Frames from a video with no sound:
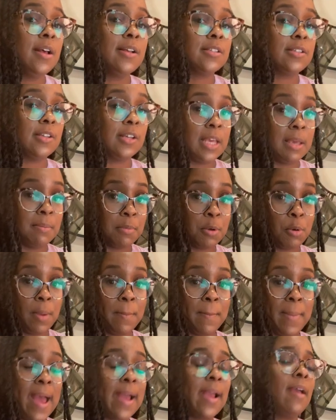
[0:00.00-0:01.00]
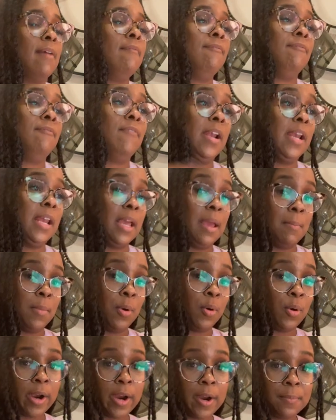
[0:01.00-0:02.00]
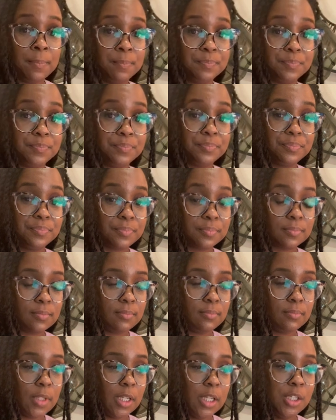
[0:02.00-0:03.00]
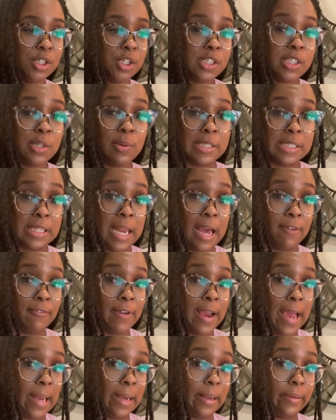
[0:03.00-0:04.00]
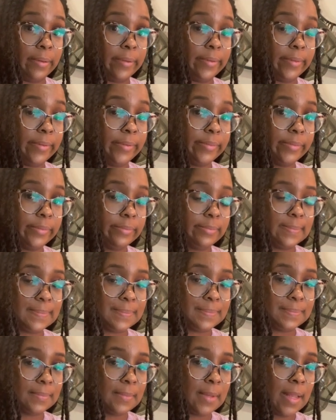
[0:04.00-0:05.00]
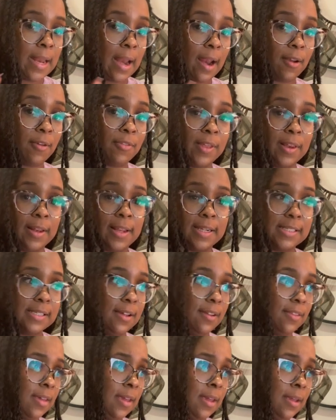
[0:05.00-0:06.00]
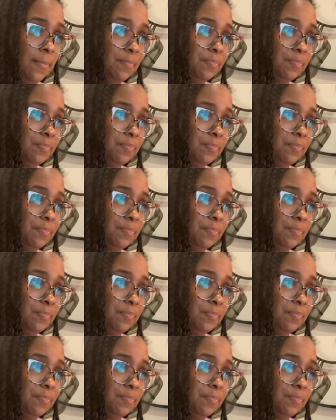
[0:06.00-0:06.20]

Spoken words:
So keep going back and funding it more just so it's not red. And I don't think that's healthy.